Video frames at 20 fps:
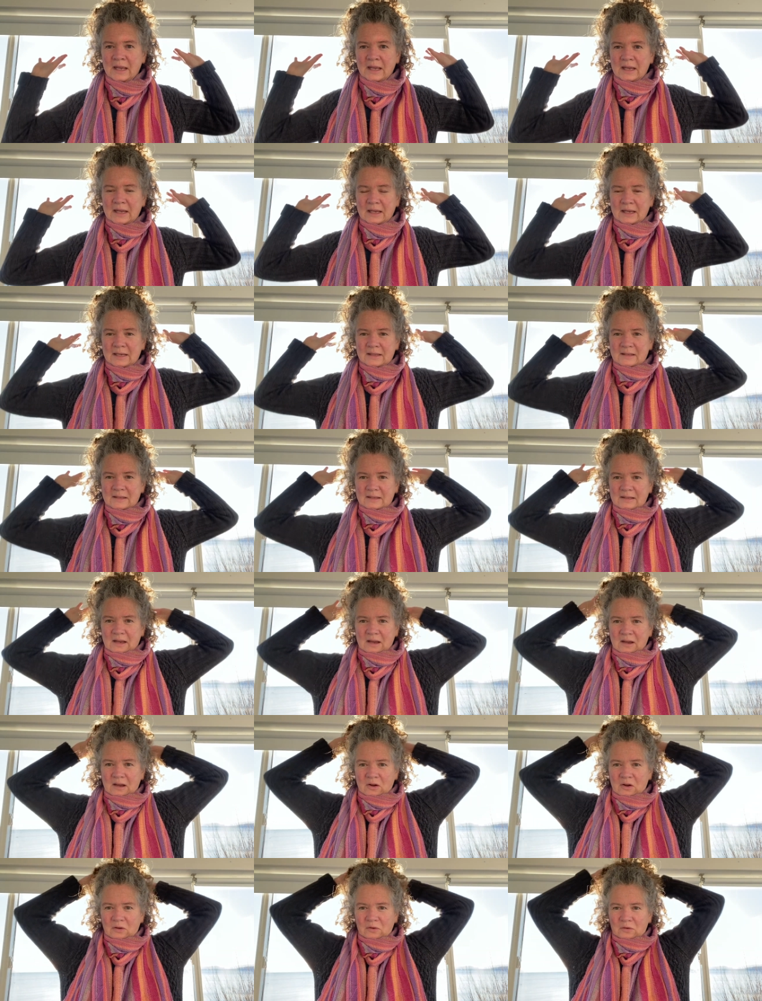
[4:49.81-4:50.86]
It's a
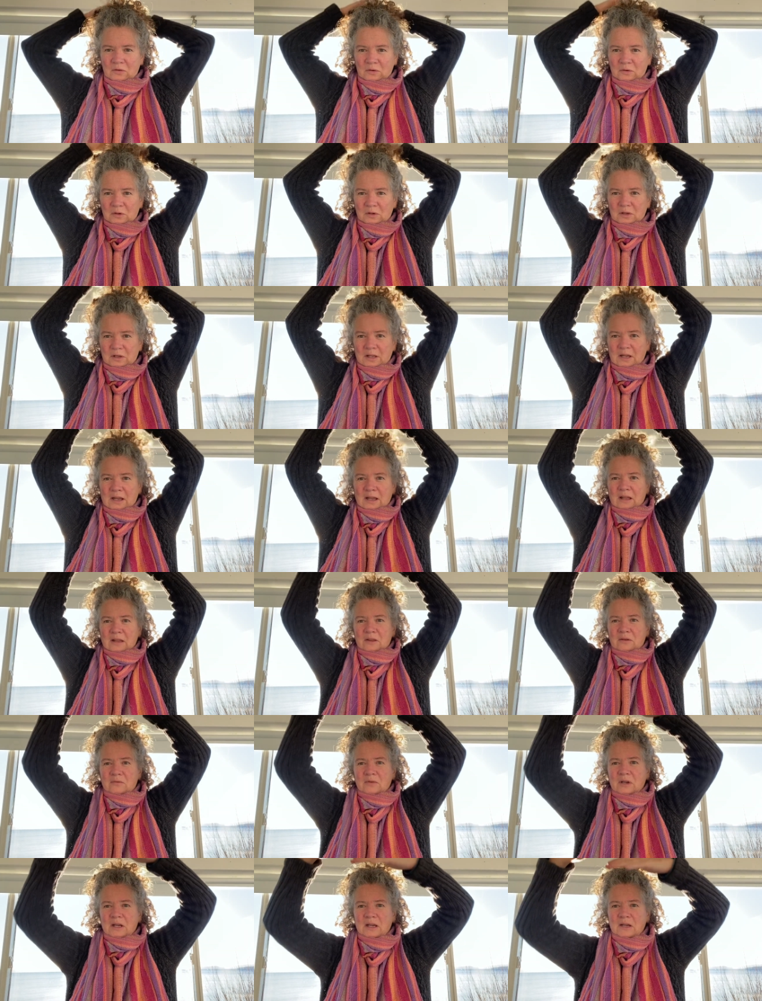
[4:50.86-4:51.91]
whole
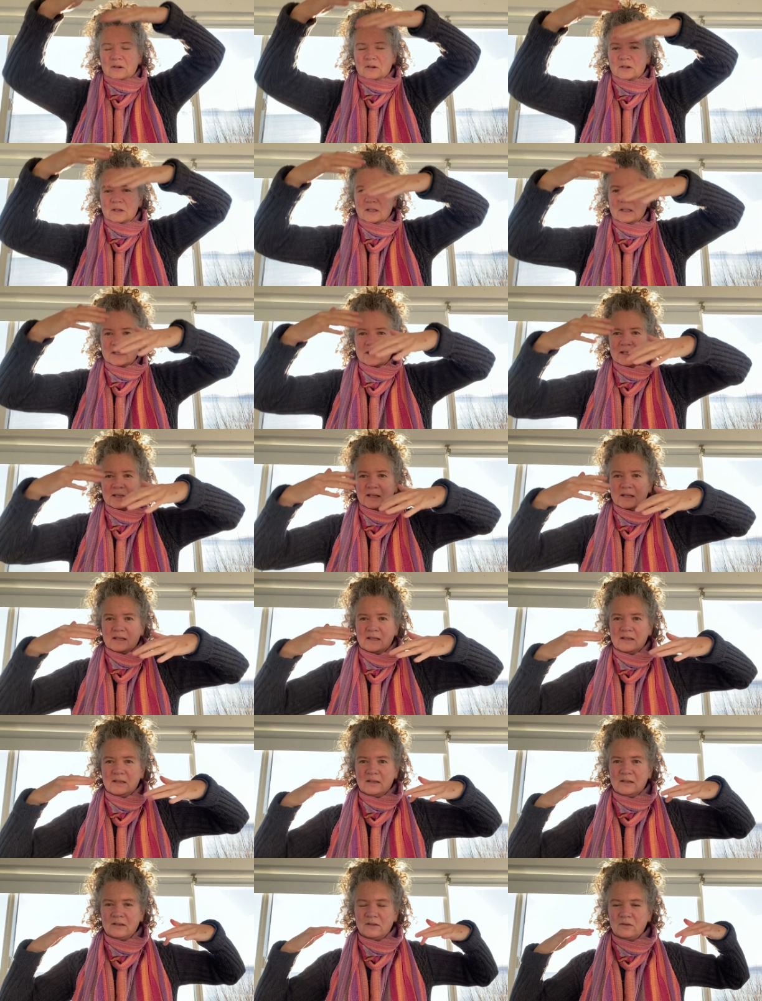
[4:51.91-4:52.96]

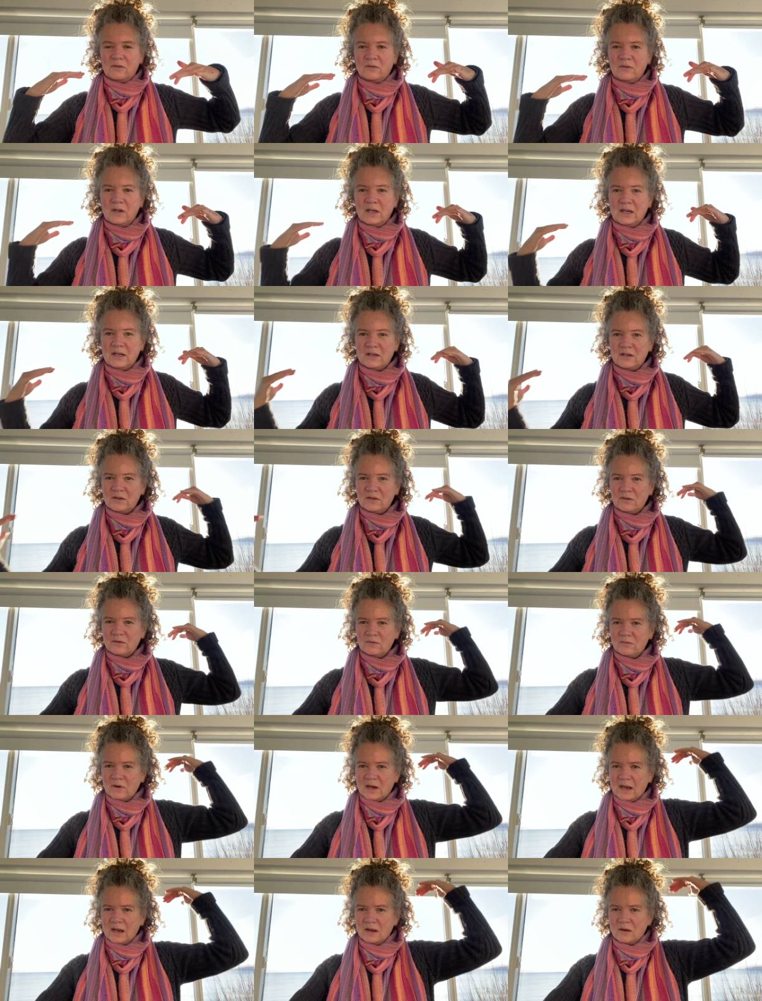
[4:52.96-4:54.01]
360-degree
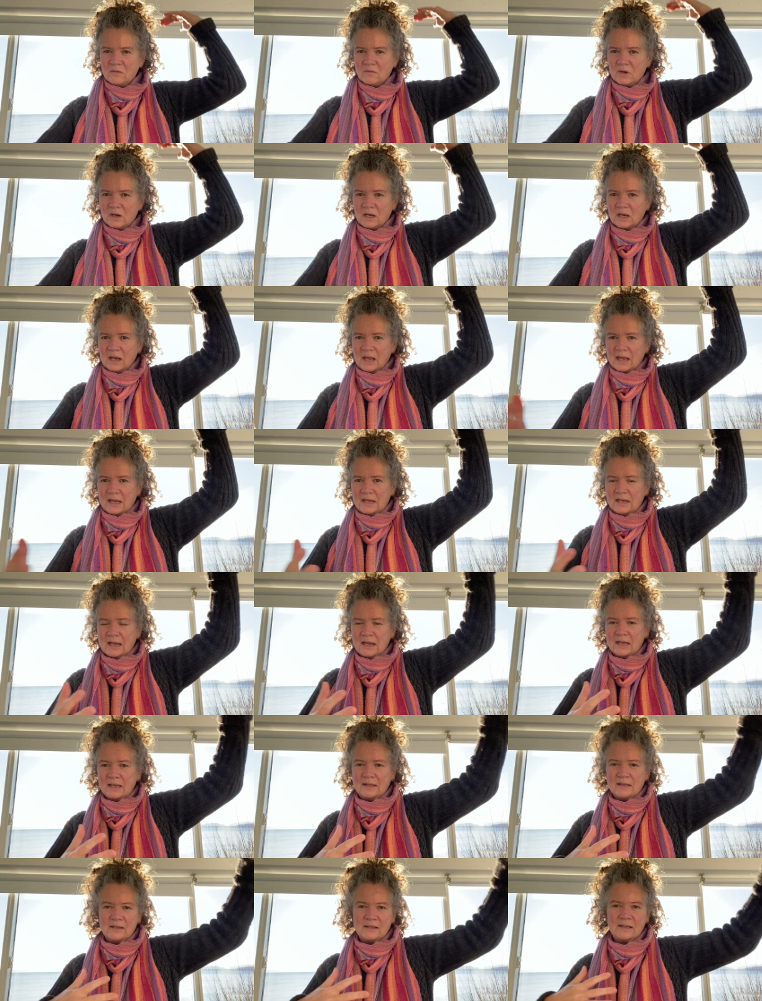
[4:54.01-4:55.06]
surround light
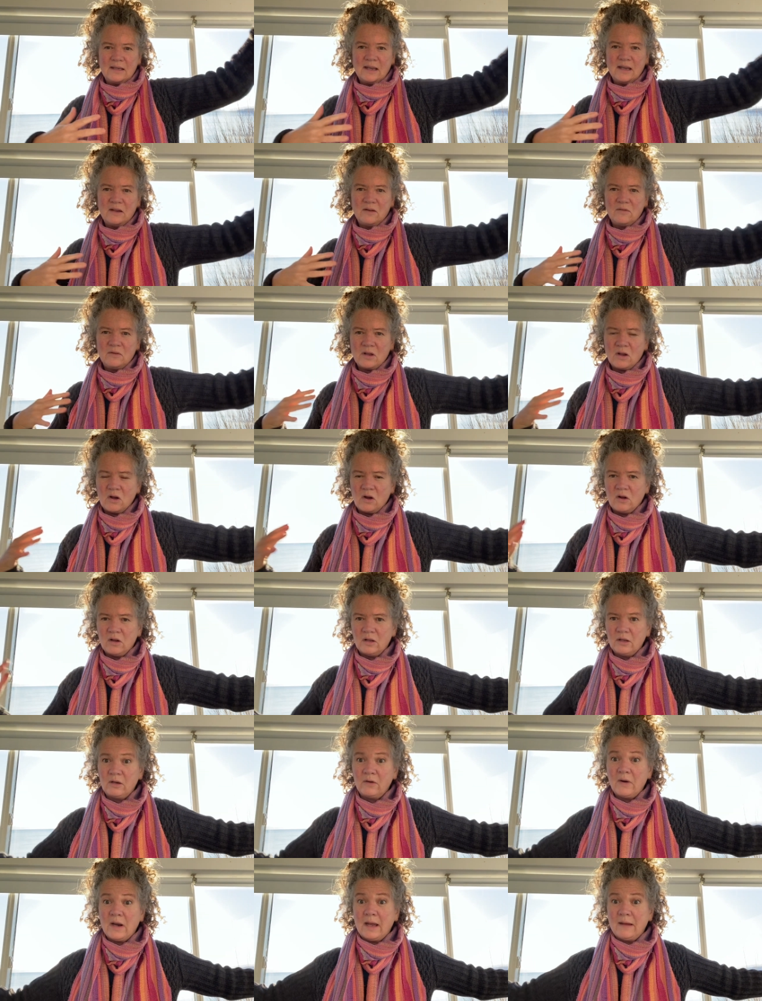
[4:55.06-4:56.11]
and sound
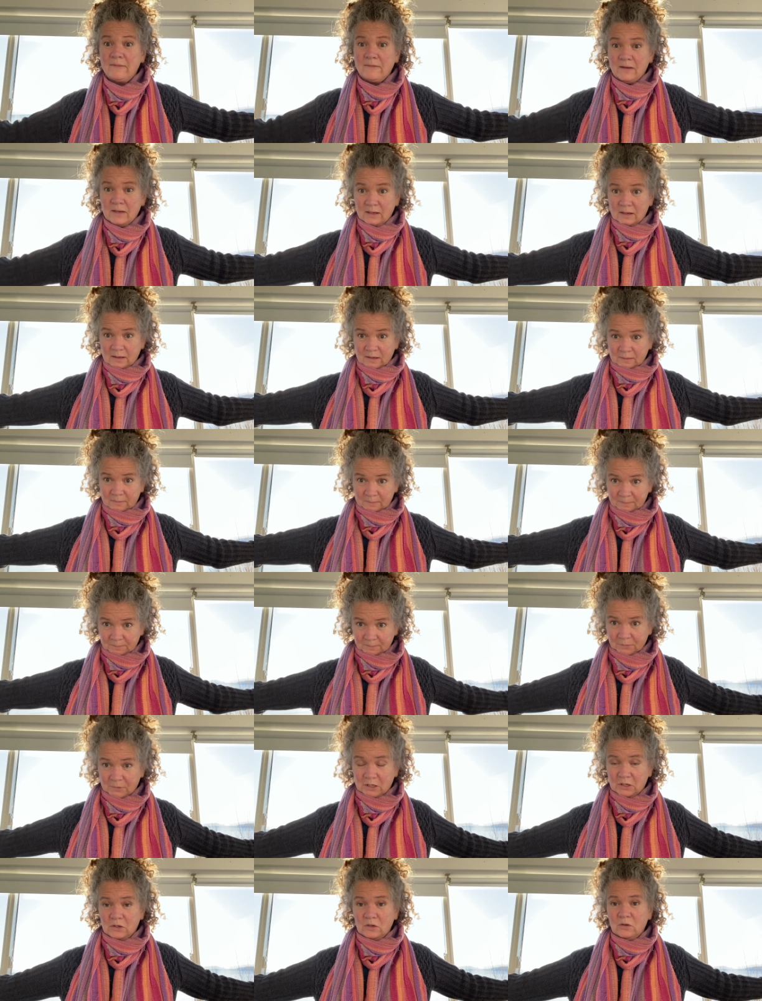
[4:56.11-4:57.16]
holographic
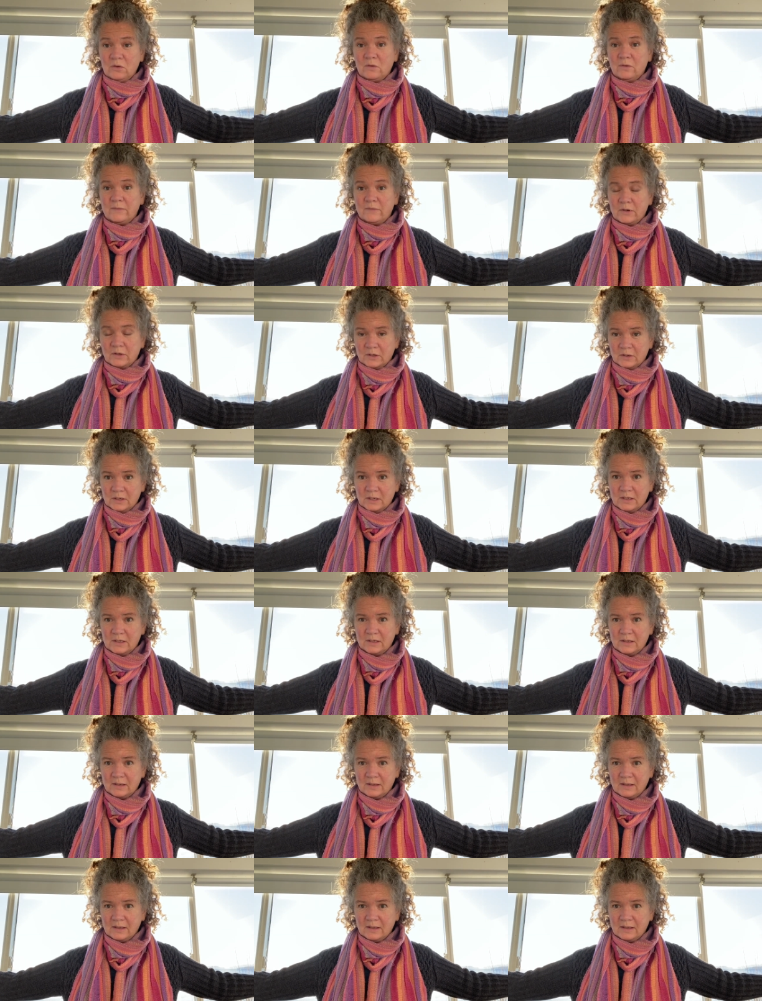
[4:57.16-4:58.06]
universe.